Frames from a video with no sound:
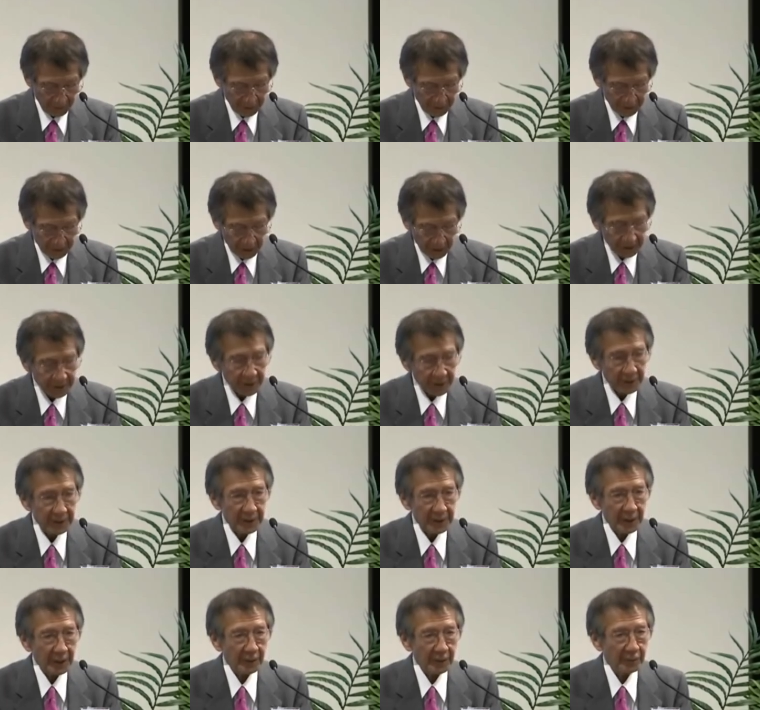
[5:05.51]
insisted
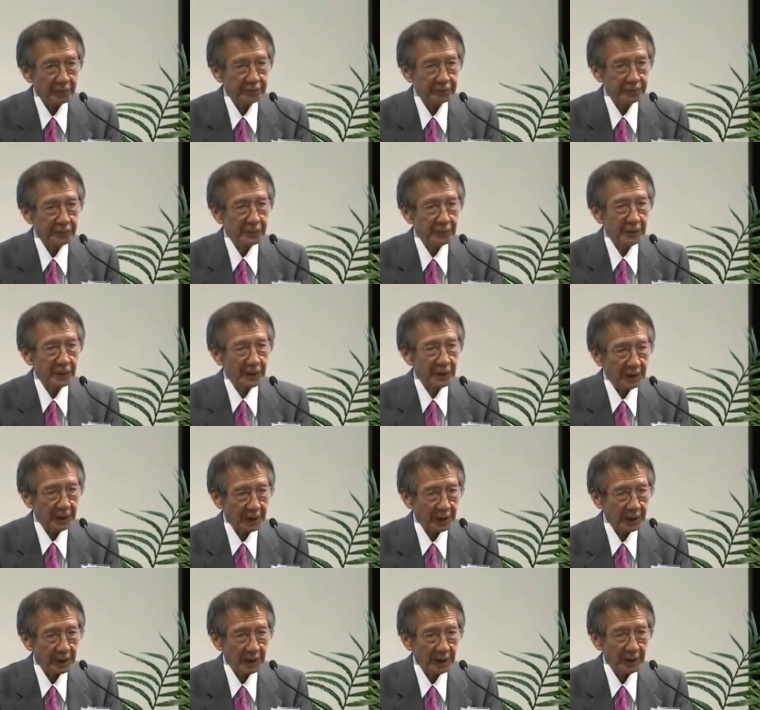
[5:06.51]
that
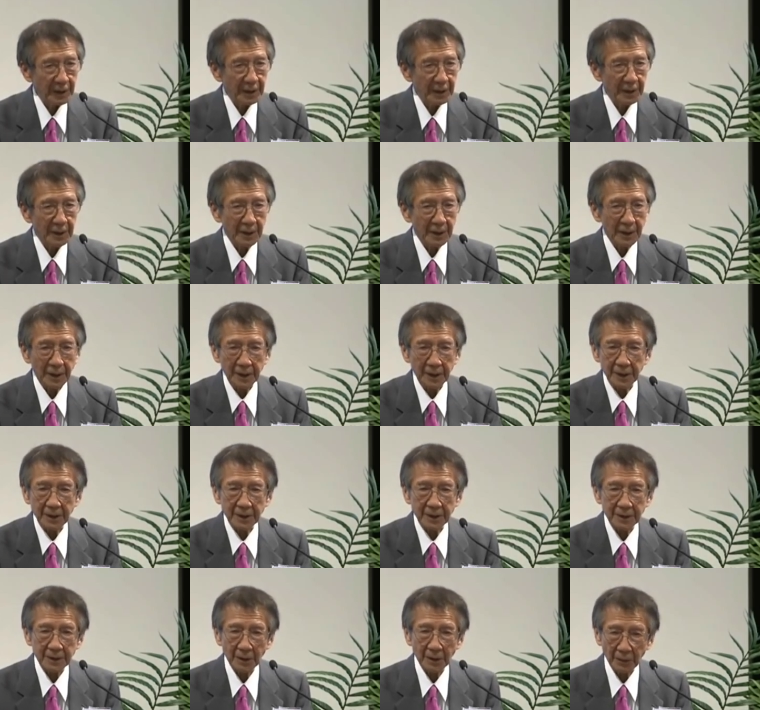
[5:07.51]
he and
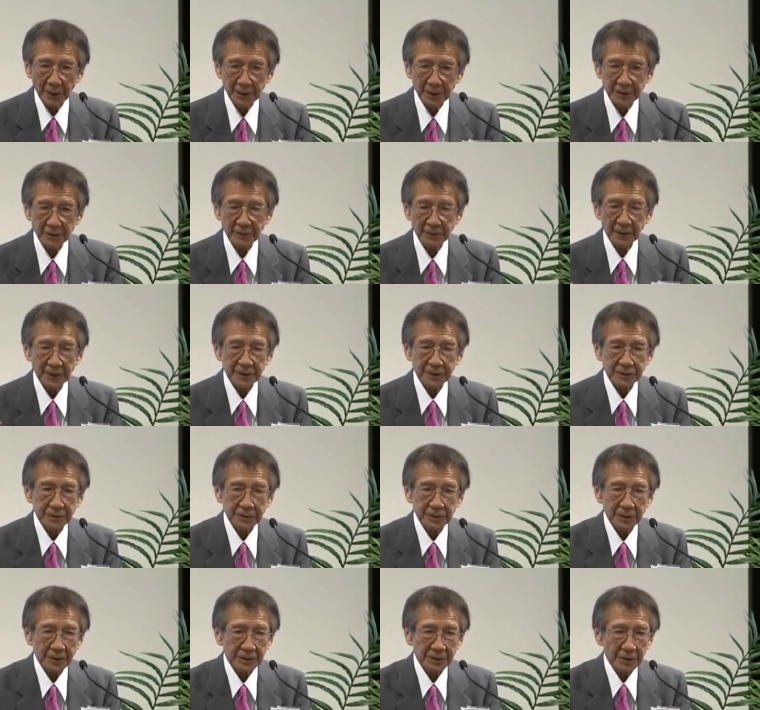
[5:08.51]
the rest of us,
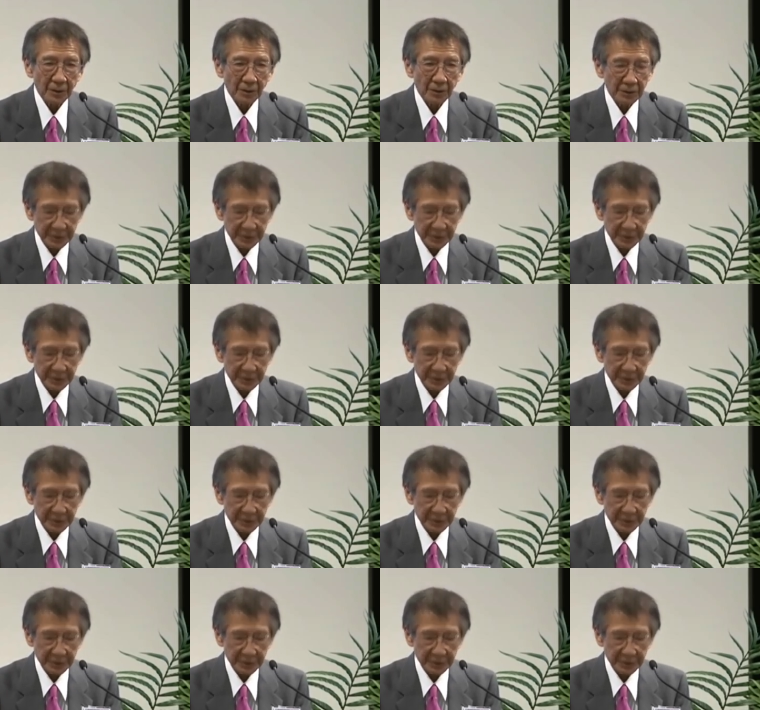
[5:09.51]
all